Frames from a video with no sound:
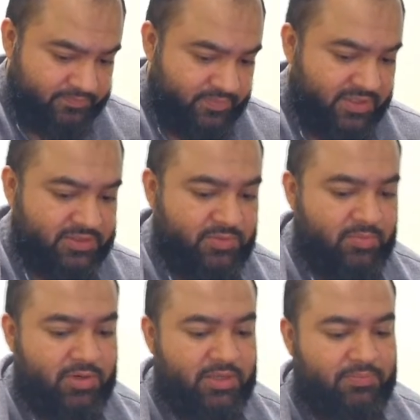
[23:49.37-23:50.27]
because
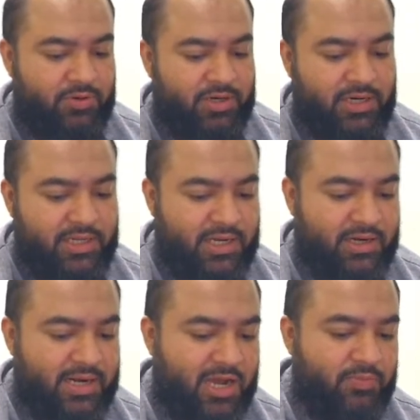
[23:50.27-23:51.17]
remember he put it in
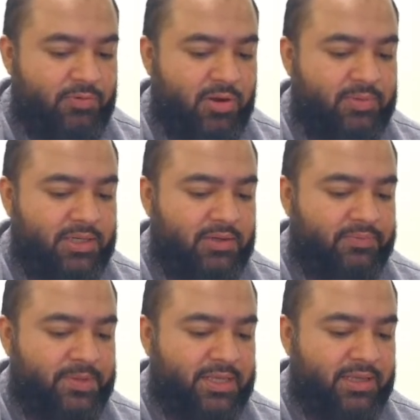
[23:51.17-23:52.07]
here. Now probability
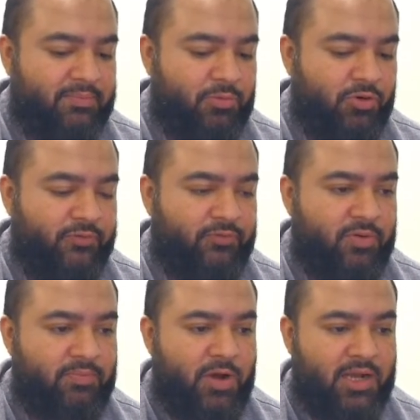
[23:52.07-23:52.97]
of picking a blue
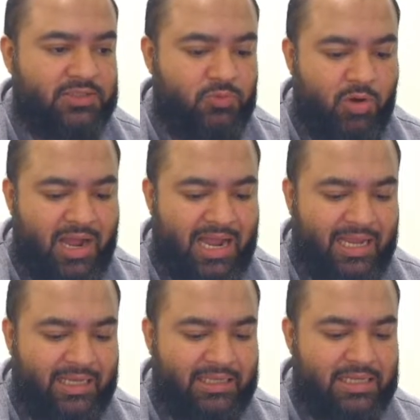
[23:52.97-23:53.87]
from box
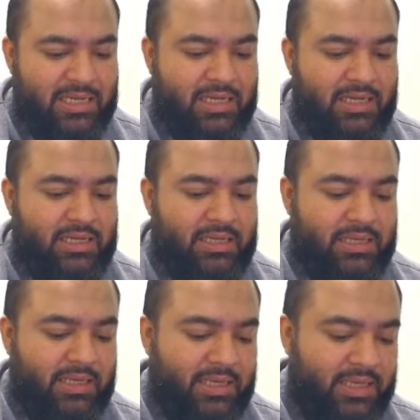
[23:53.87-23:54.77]
Y
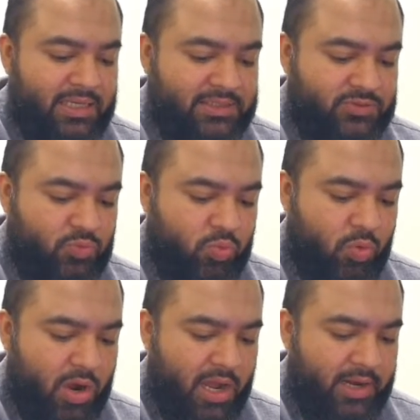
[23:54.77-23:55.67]
is
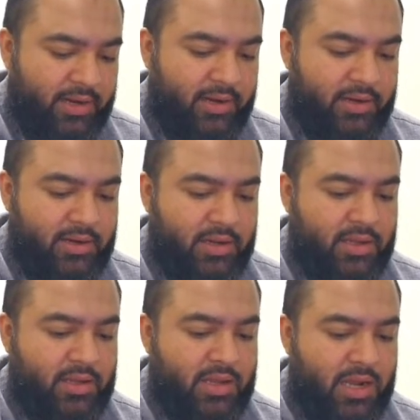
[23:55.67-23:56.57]
1
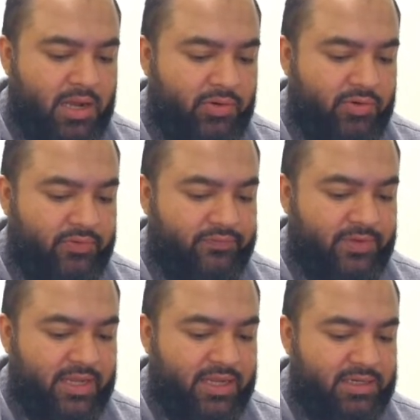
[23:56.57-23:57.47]
out
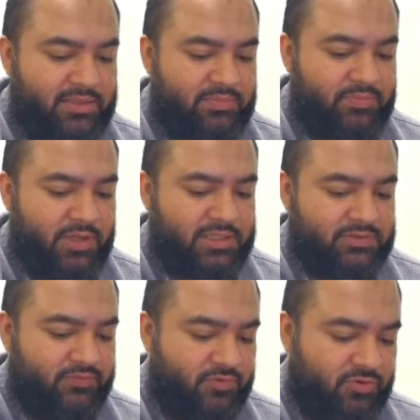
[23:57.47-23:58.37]
of 8 plus
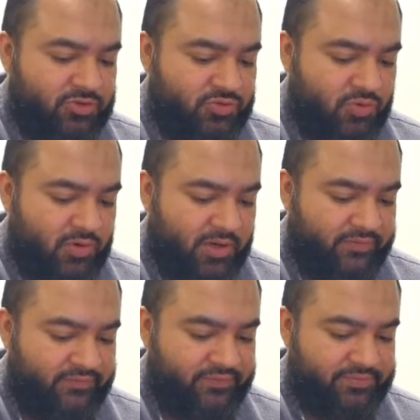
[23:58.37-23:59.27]
4,
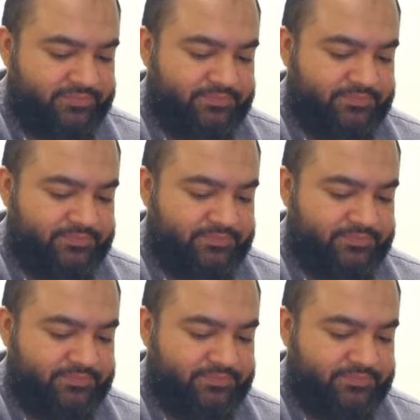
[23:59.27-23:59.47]
12.